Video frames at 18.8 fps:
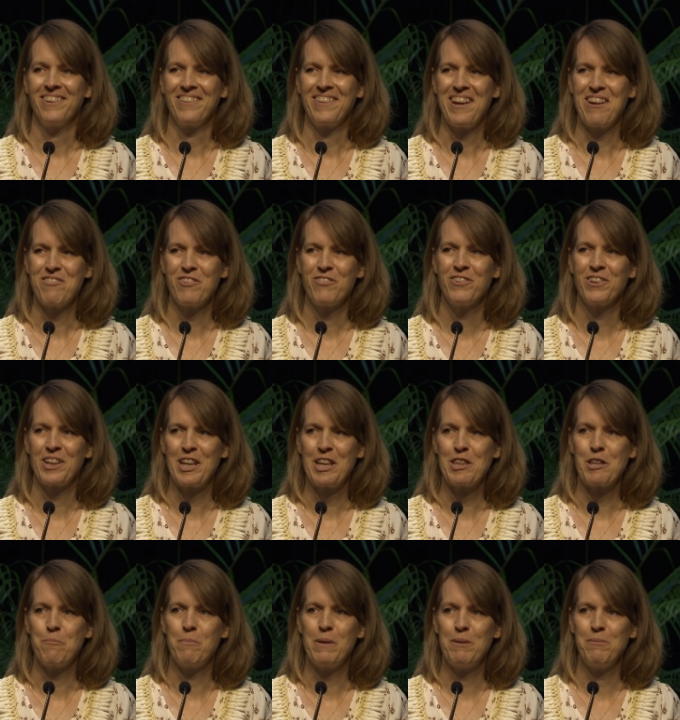I'll never
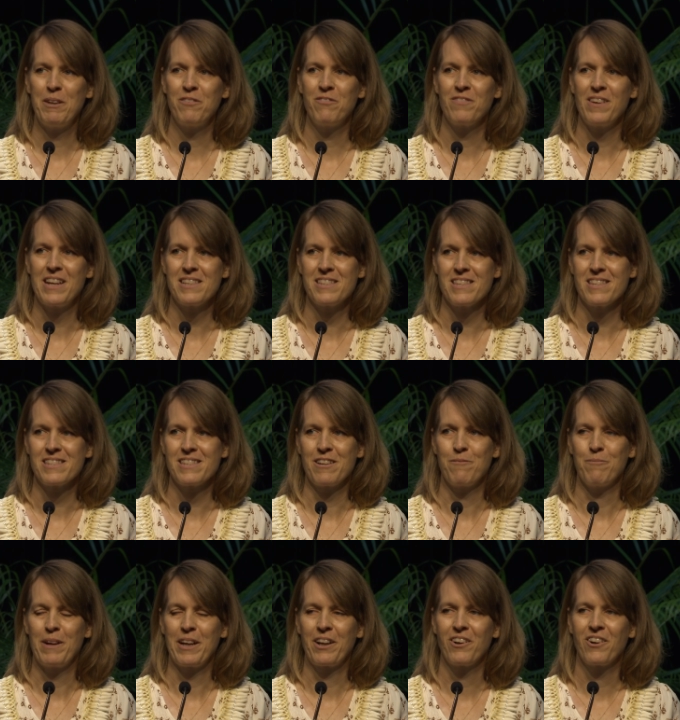forget the beaming faces
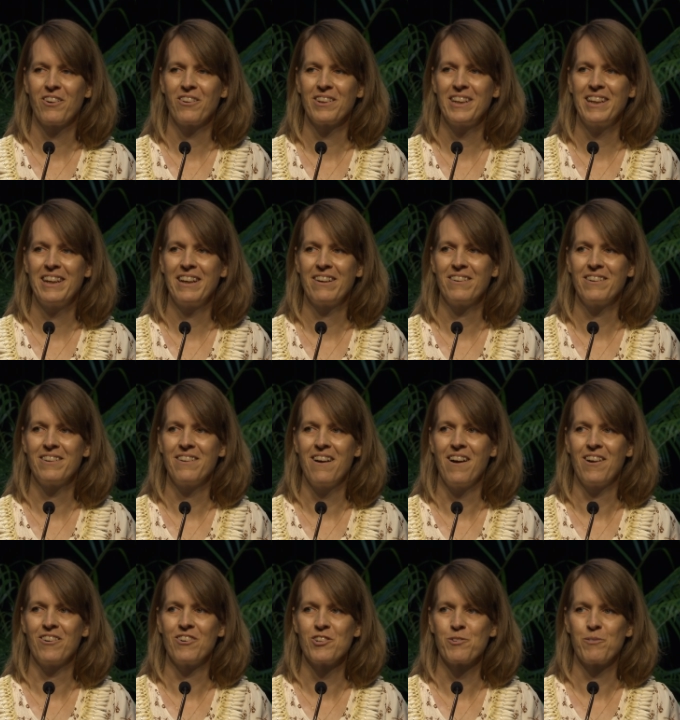of my curly haired
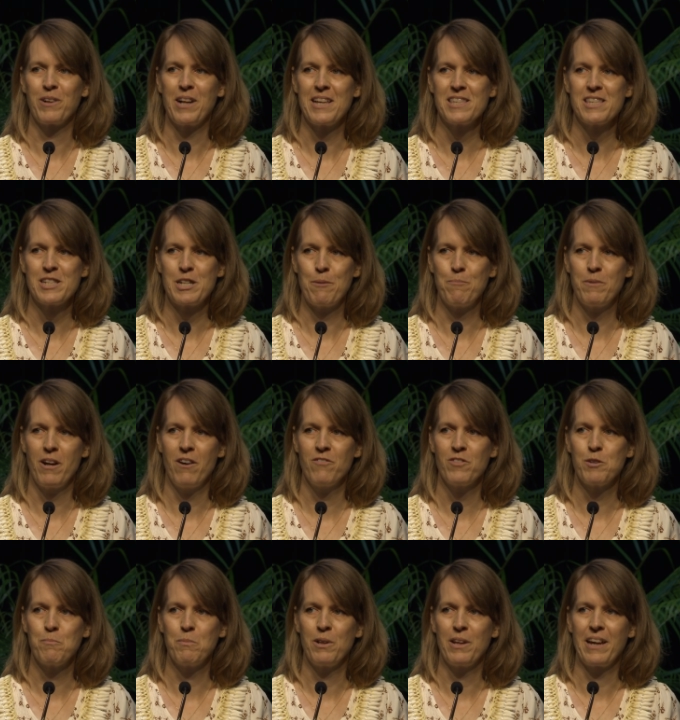daughters when I stepped
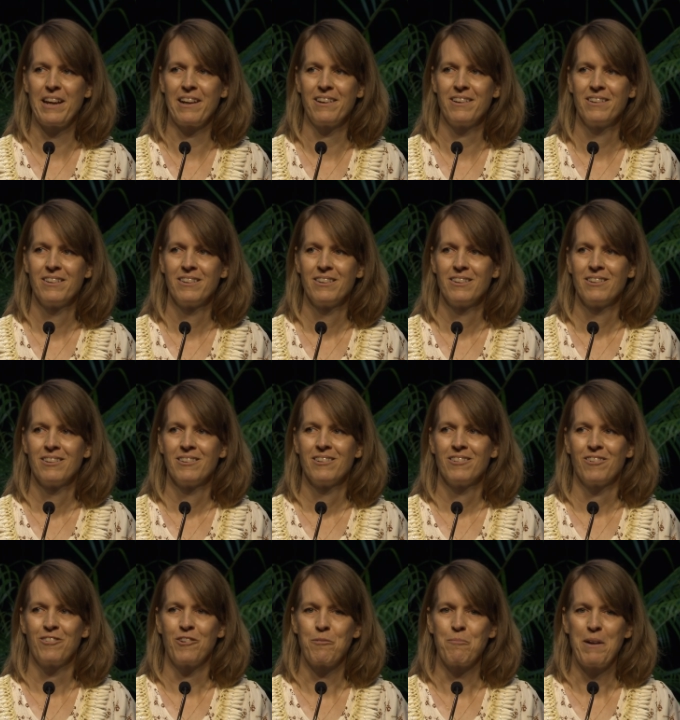off the plane,
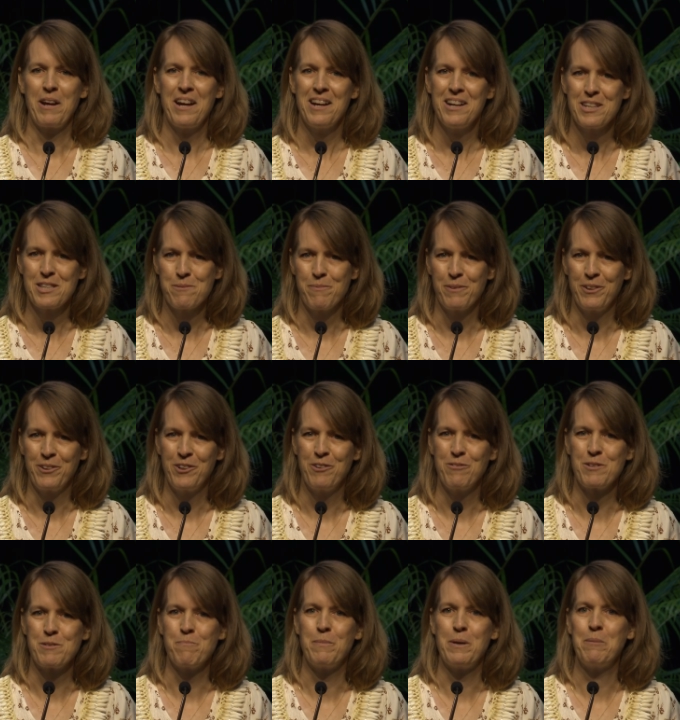or my husband,
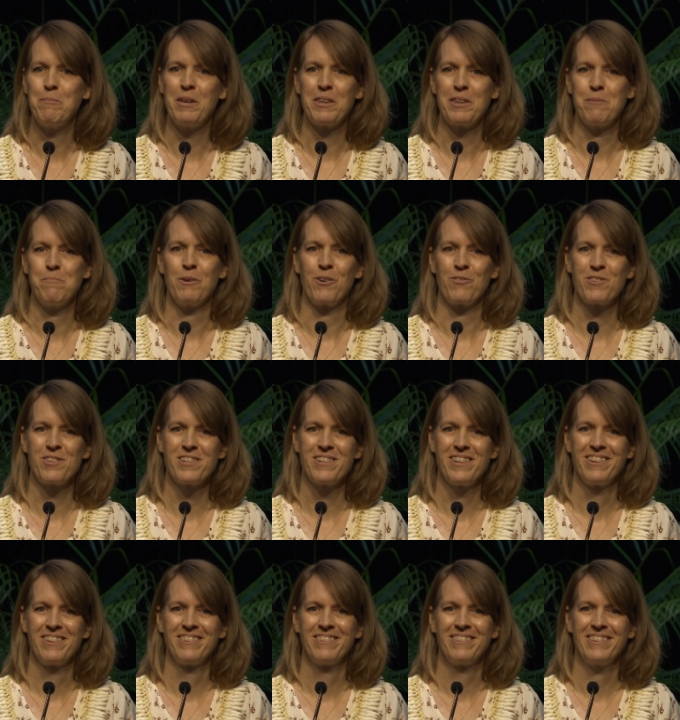who was beaming the
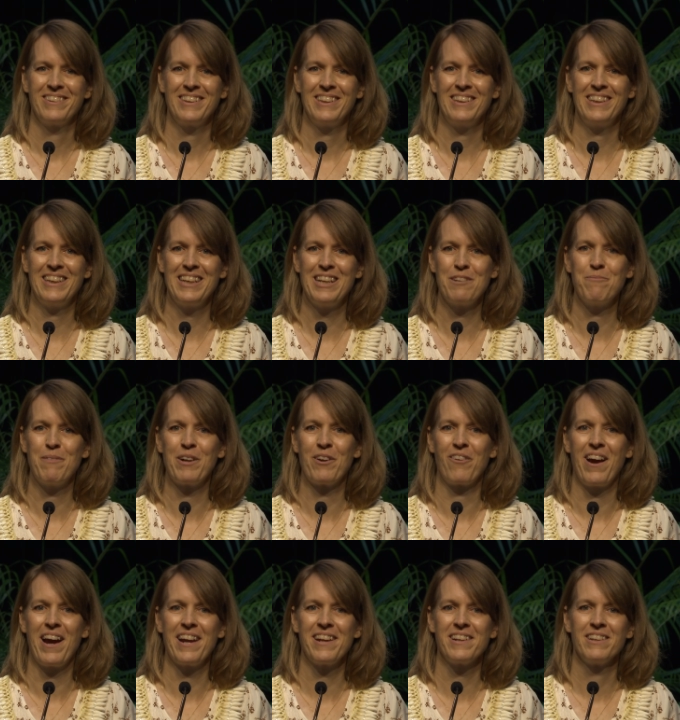most. He had
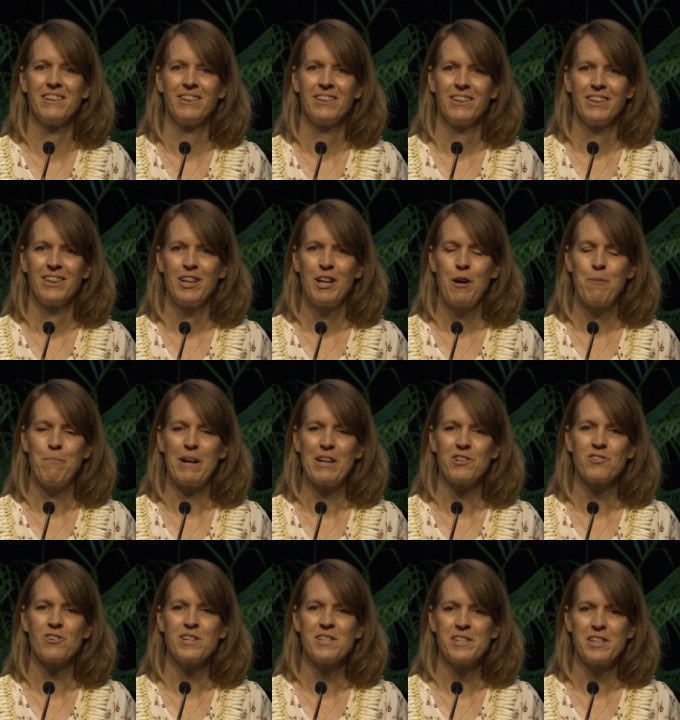been right. By
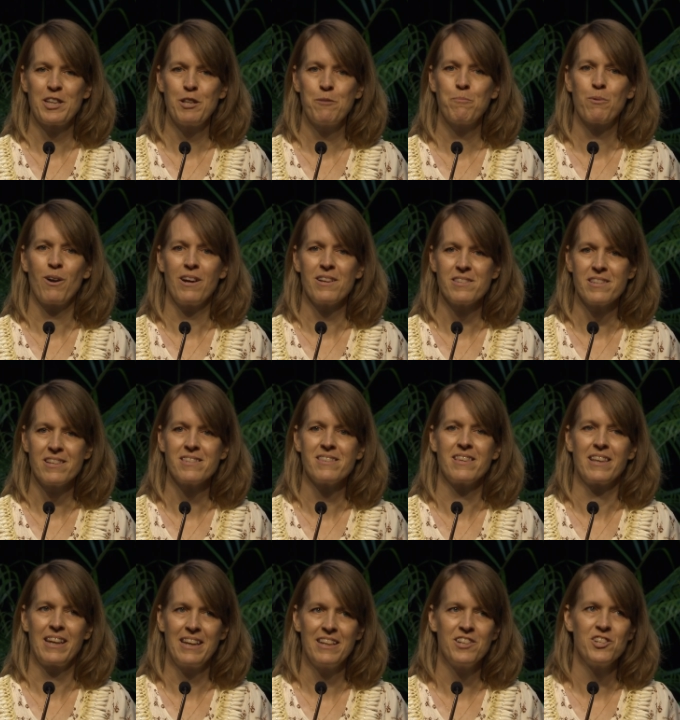trusting the process,
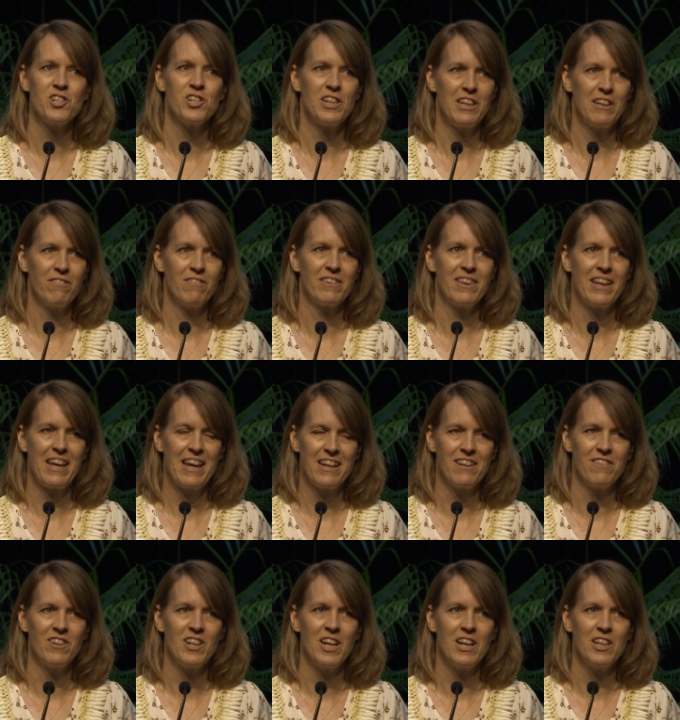they had, achieved, they
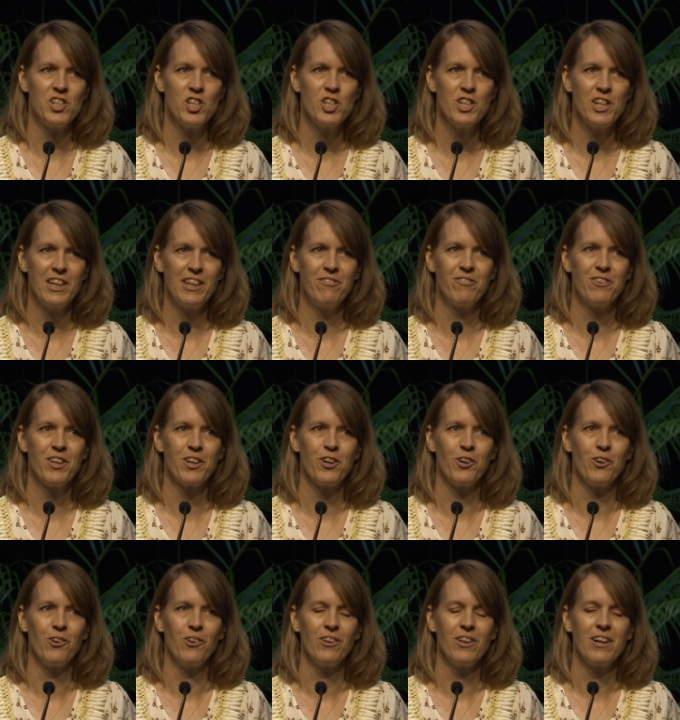had achieved the
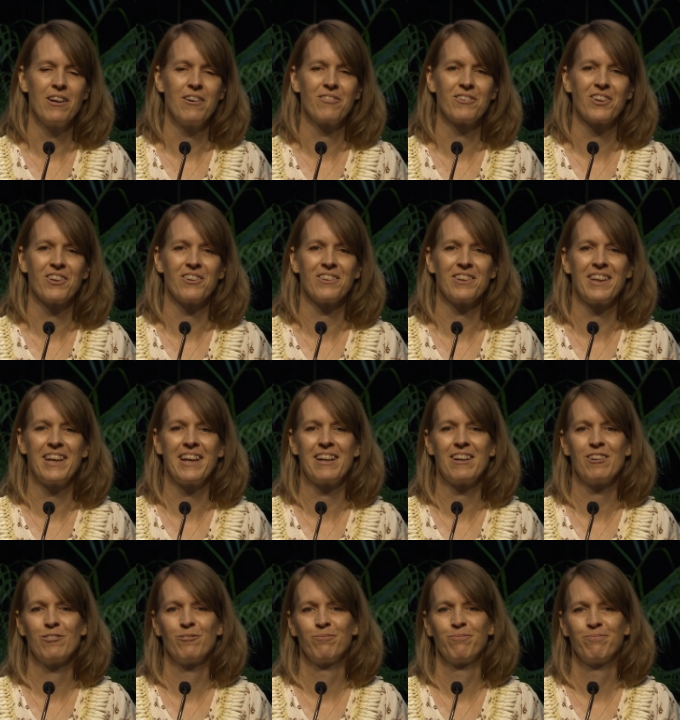goal of curly
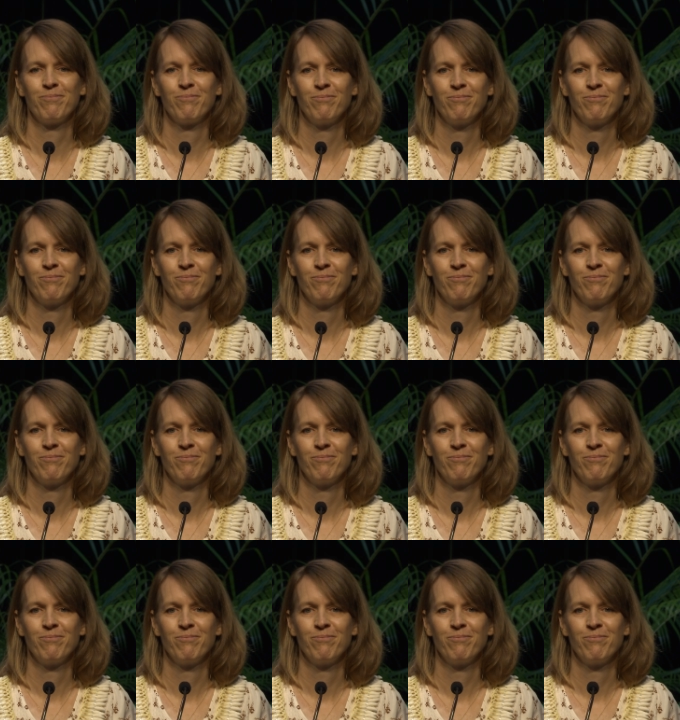hair.